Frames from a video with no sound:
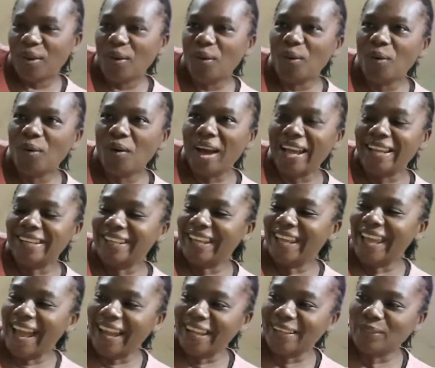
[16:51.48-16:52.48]
Oh, and they
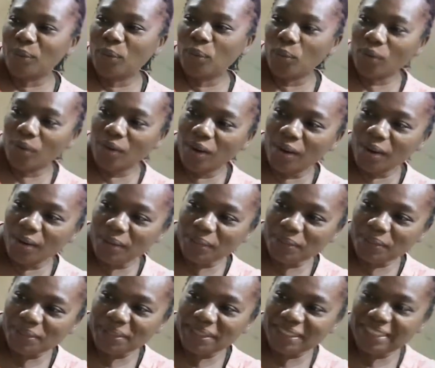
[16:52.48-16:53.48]
had
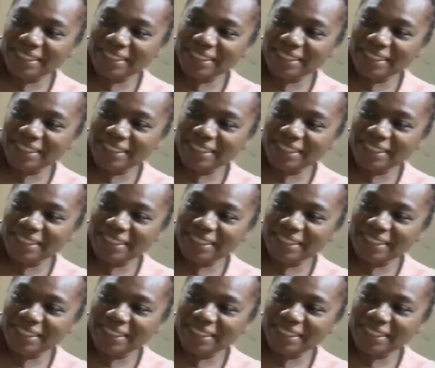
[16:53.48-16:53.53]
cookout.